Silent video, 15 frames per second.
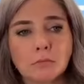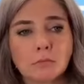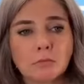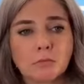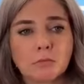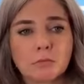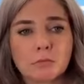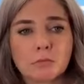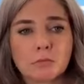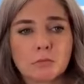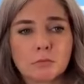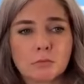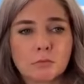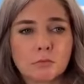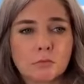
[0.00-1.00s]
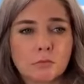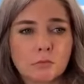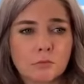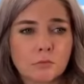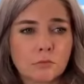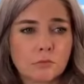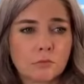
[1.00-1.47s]

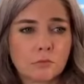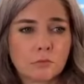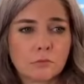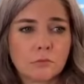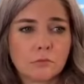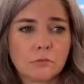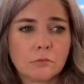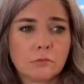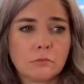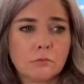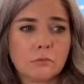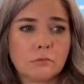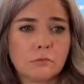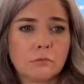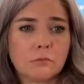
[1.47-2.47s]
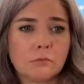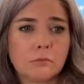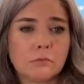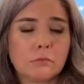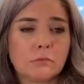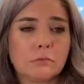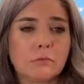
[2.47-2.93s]

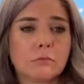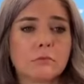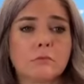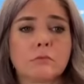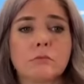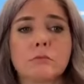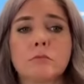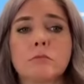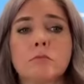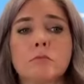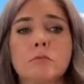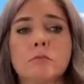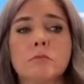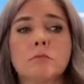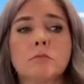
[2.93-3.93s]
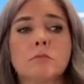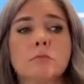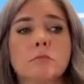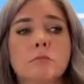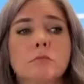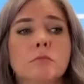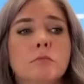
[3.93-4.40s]

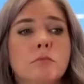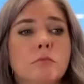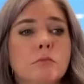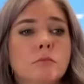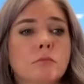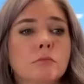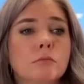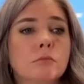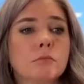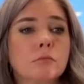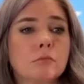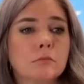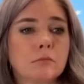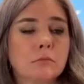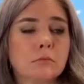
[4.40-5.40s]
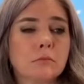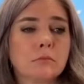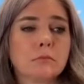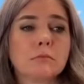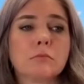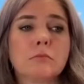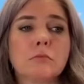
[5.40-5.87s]

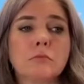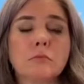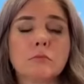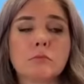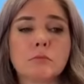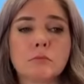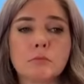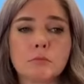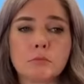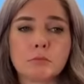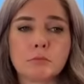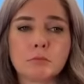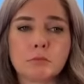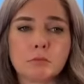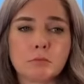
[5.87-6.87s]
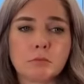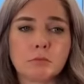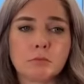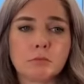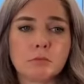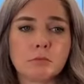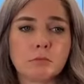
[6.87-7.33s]

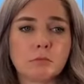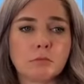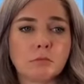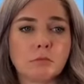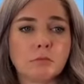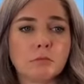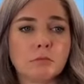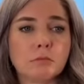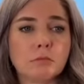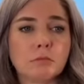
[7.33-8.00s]
[no speech]